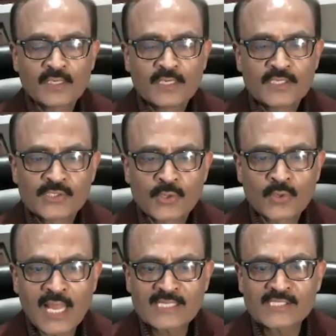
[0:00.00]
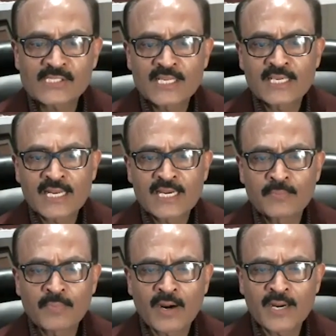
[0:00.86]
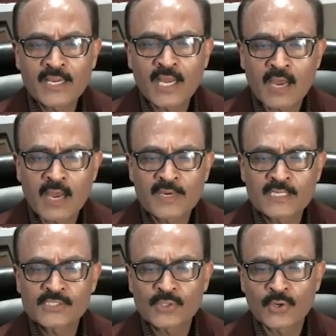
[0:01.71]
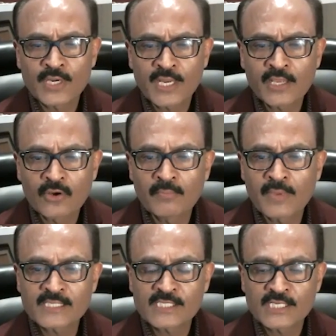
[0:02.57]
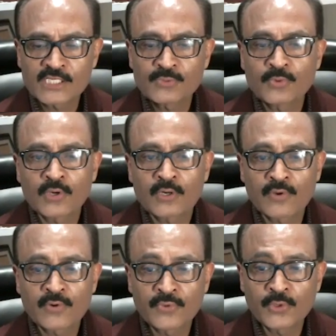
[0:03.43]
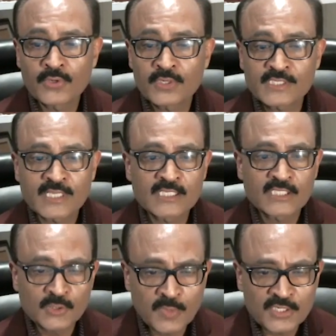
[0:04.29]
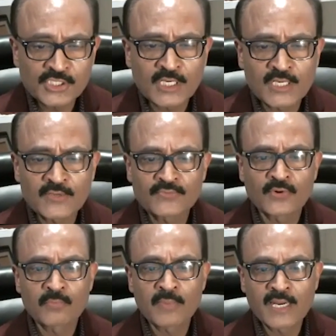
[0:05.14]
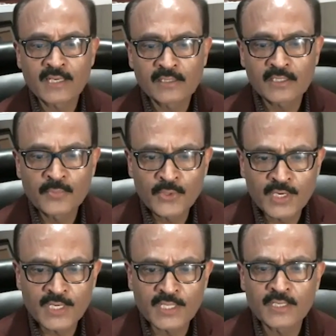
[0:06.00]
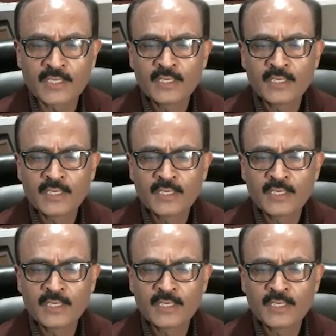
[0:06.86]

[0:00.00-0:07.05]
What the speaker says: So lastly, any departing comments or take-home message for our viewers, and especially for medical community